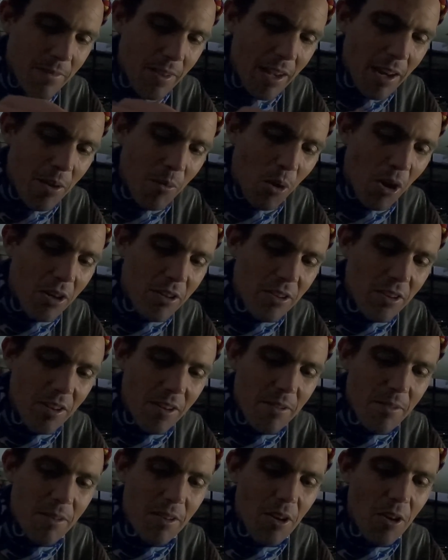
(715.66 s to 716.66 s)
And I walked,
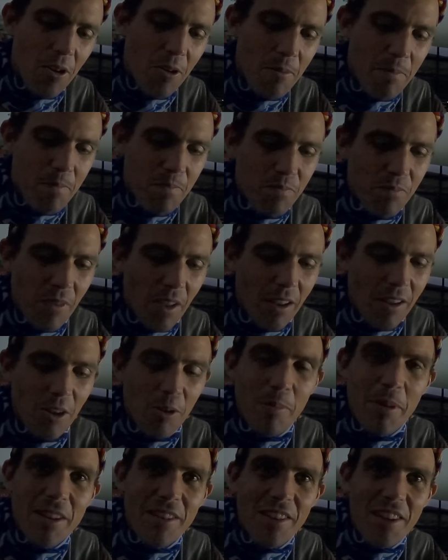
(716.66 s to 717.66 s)
you know, a
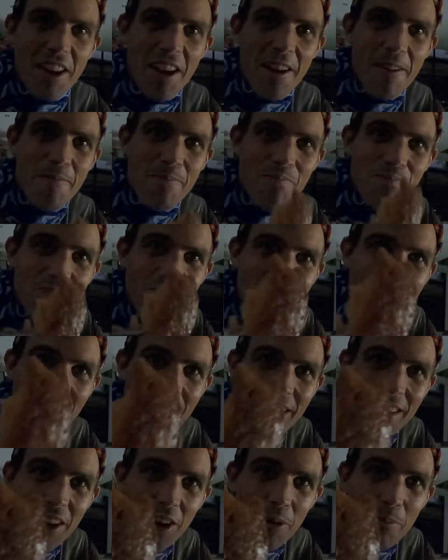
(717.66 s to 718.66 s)
little bit today.
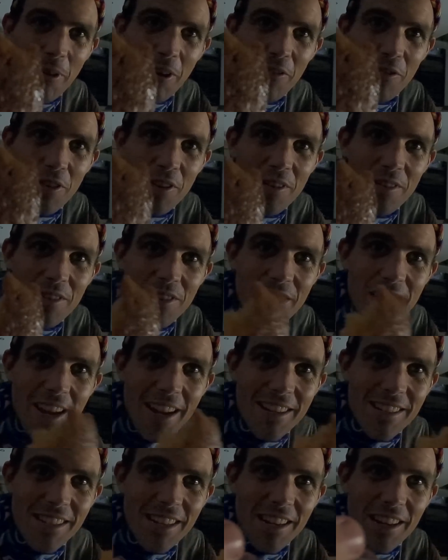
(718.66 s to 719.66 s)
Carrot muffin, you
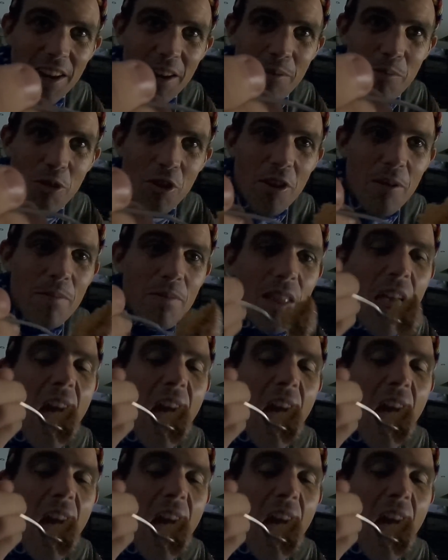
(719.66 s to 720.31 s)
can't see it anymore.